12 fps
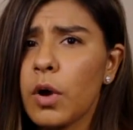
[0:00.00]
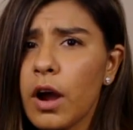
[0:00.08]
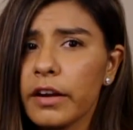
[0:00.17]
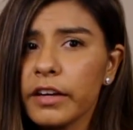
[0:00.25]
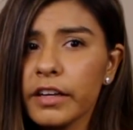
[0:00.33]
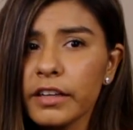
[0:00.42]

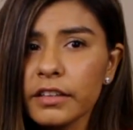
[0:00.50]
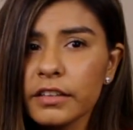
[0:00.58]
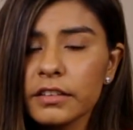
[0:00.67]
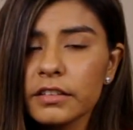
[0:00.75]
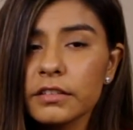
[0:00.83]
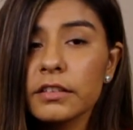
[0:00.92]
water?
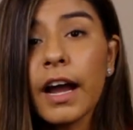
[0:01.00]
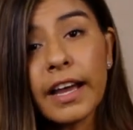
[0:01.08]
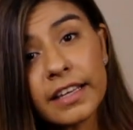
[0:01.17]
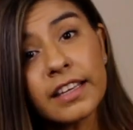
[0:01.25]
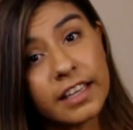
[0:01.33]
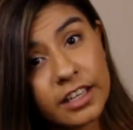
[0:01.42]
I
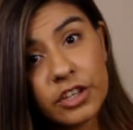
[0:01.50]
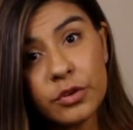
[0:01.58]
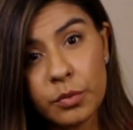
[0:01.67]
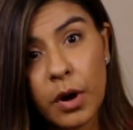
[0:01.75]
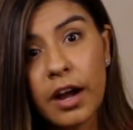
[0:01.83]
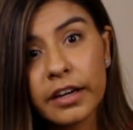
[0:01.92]
can get you
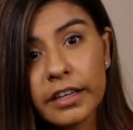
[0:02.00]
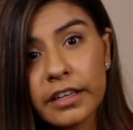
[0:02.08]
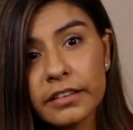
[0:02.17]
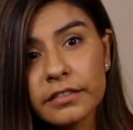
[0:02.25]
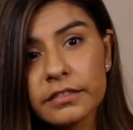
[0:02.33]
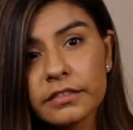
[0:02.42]
water.